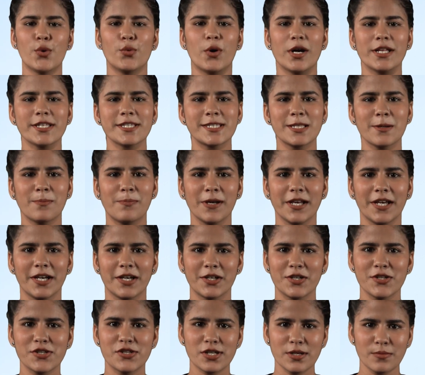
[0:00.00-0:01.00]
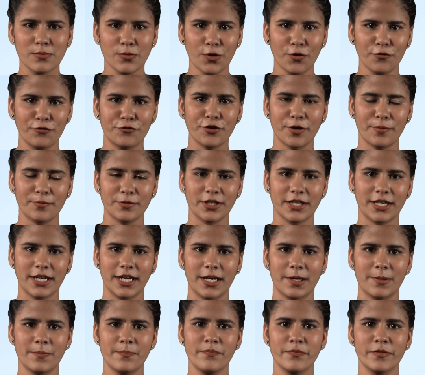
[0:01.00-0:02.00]
Once the player is removed from the
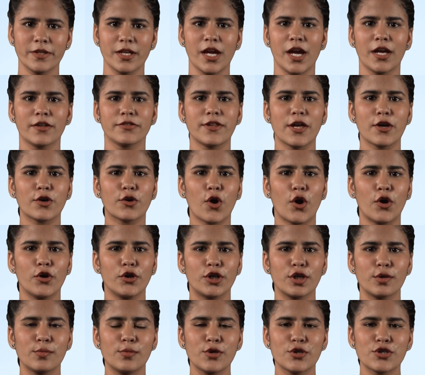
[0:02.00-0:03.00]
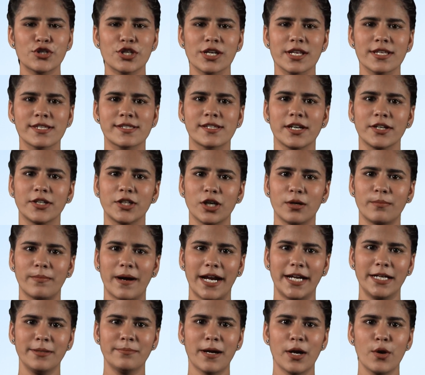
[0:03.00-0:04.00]
game, their contribution is
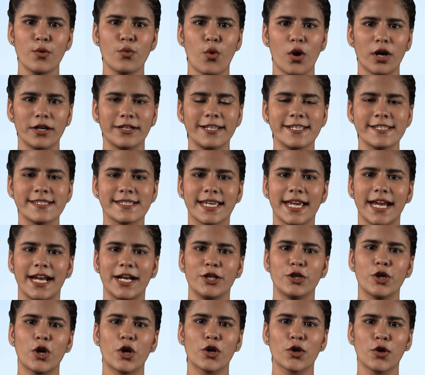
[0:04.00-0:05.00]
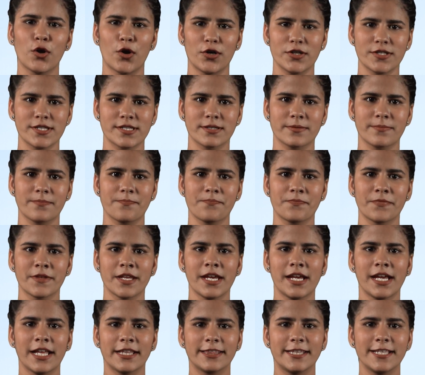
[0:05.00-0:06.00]
determined by what is gained or lost.
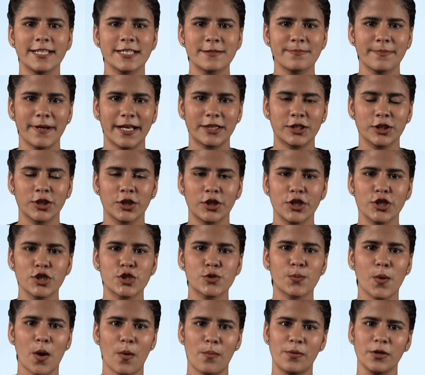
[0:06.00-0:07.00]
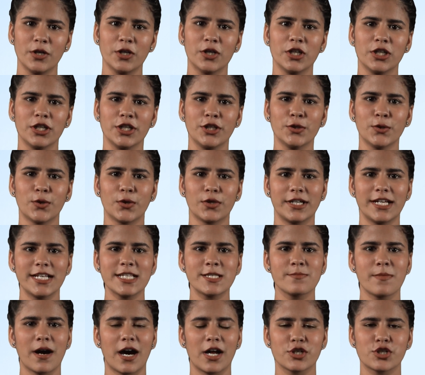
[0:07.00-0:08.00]
This method is popularly known
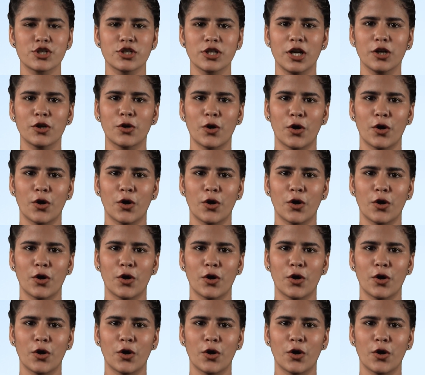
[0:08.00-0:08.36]
as marginal